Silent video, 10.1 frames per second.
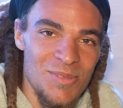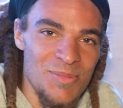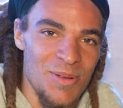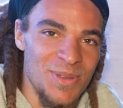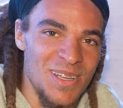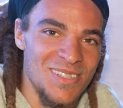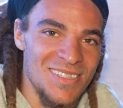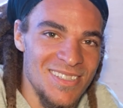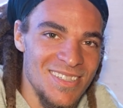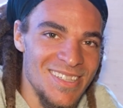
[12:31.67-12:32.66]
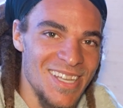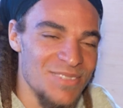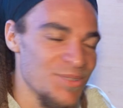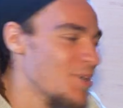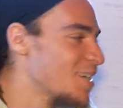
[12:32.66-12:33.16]
my build. Thanks
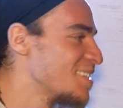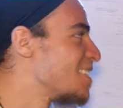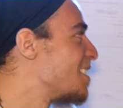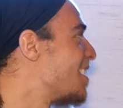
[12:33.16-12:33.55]
for watching.